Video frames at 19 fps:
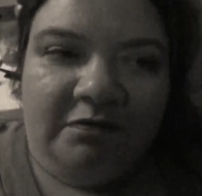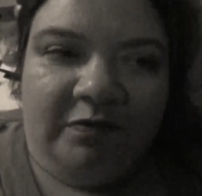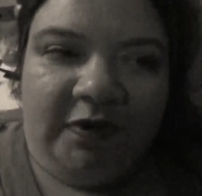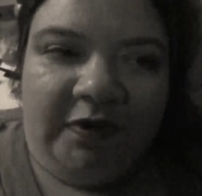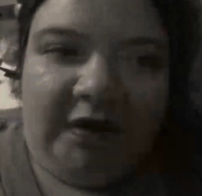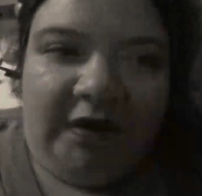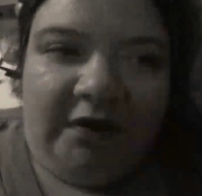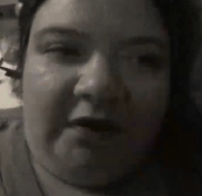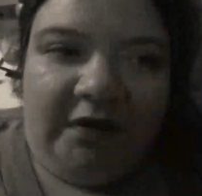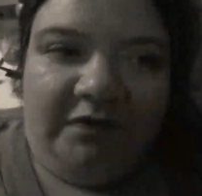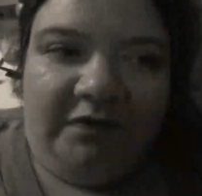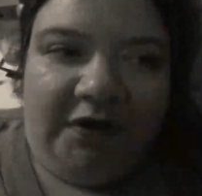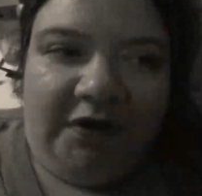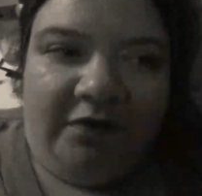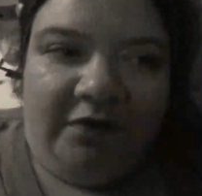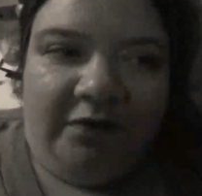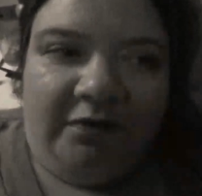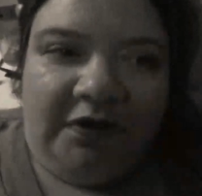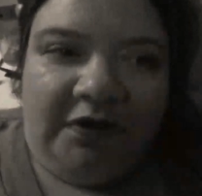but they
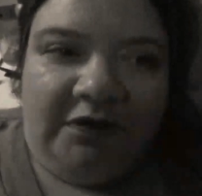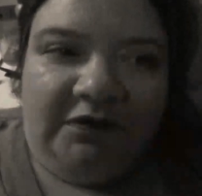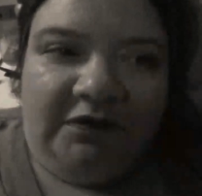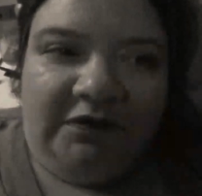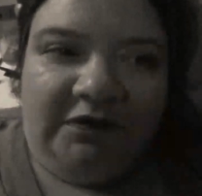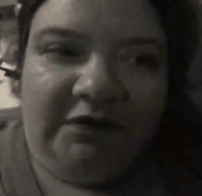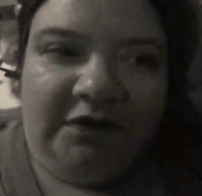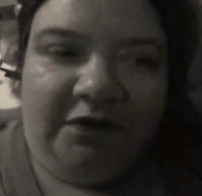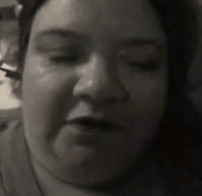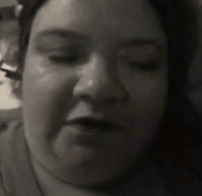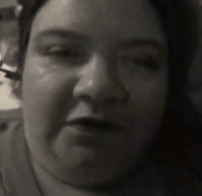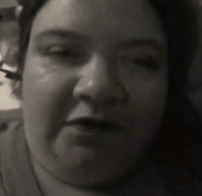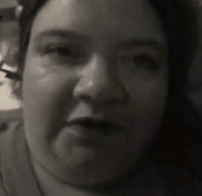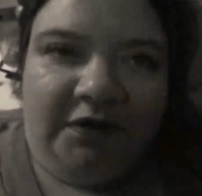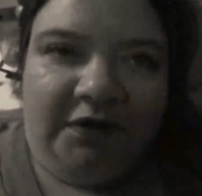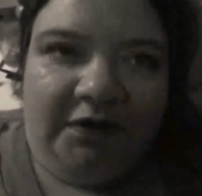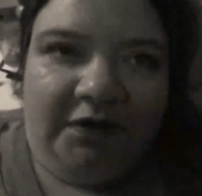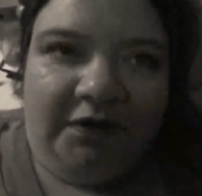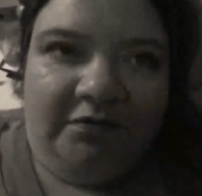don't
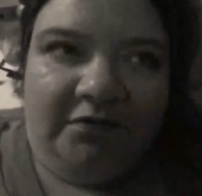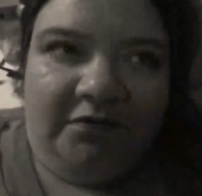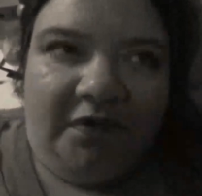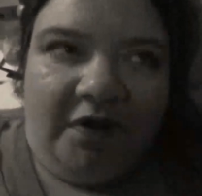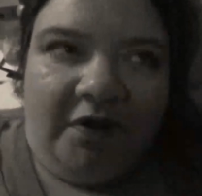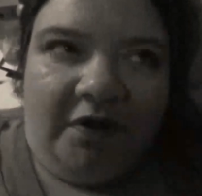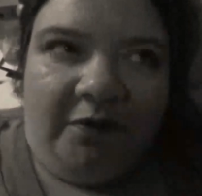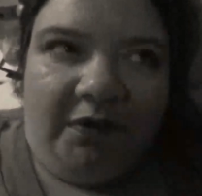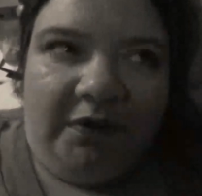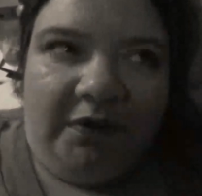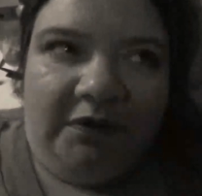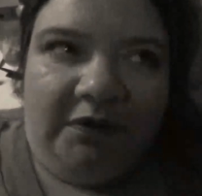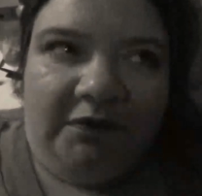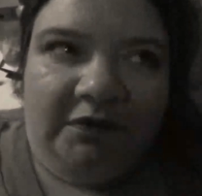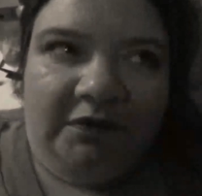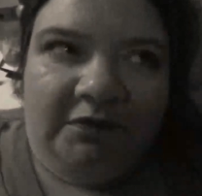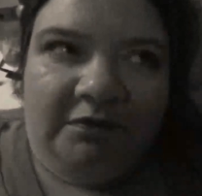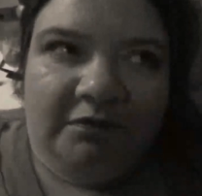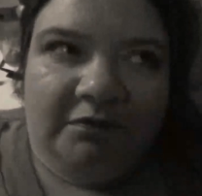necessarily
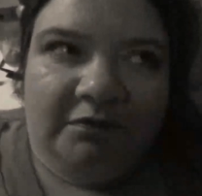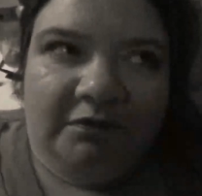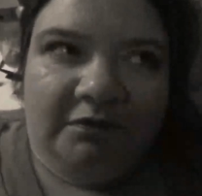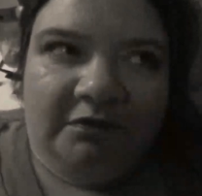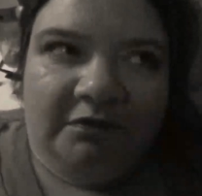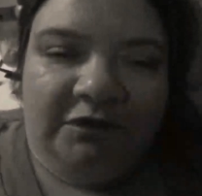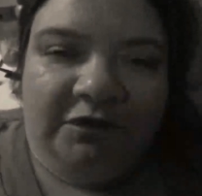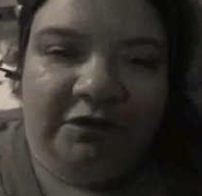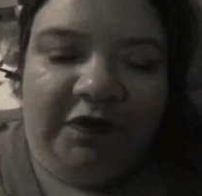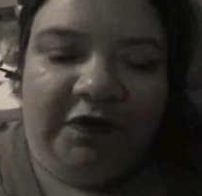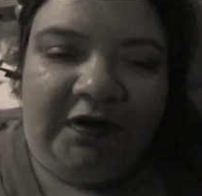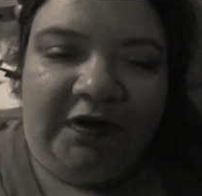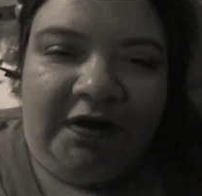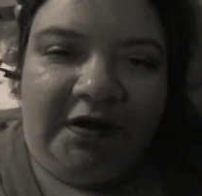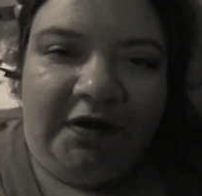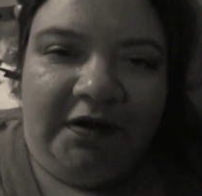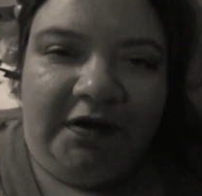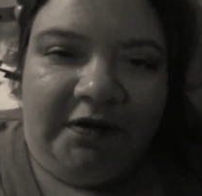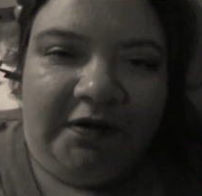always feel like
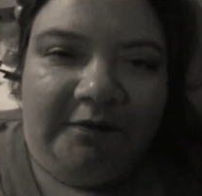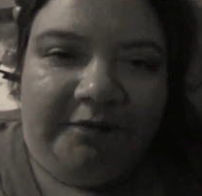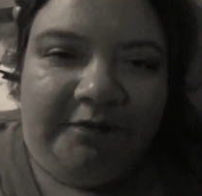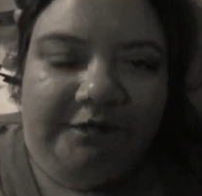eating.